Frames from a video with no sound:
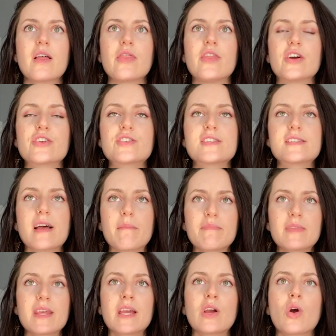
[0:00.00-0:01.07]
there's
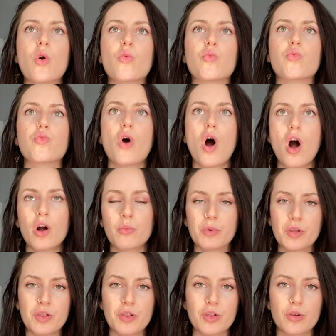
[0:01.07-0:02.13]
something wrong
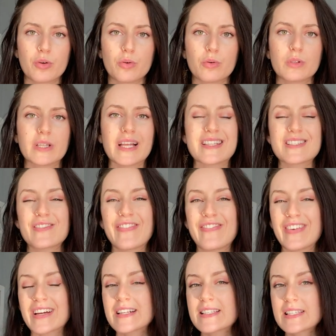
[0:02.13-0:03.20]
with you, let's
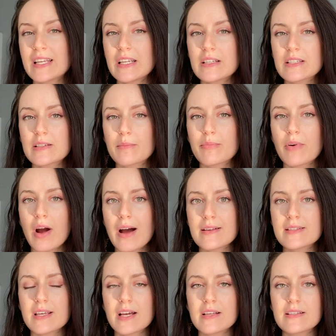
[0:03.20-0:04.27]
fix it
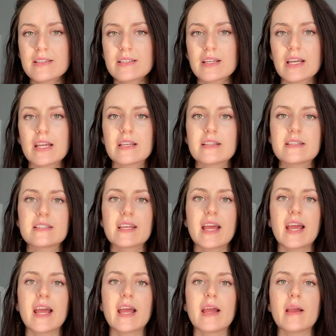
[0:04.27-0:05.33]
process. It is
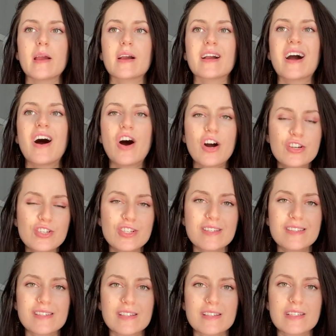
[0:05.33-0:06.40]
a
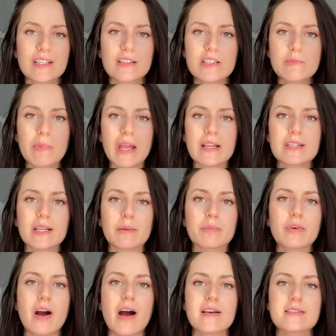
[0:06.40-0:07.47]
consciousness expanding
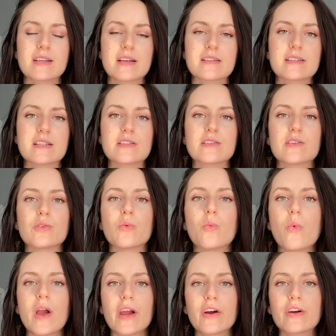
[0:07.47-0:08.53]
process, it's an
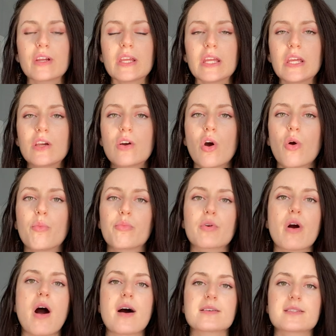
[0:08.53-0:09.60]
aware ego
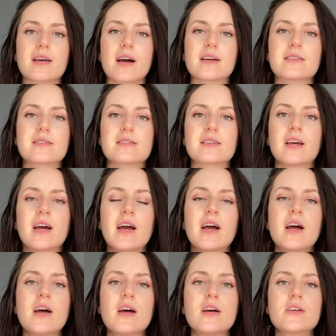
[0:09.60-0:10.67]
process.
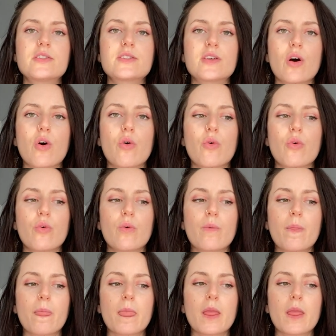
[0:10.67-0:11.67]
So,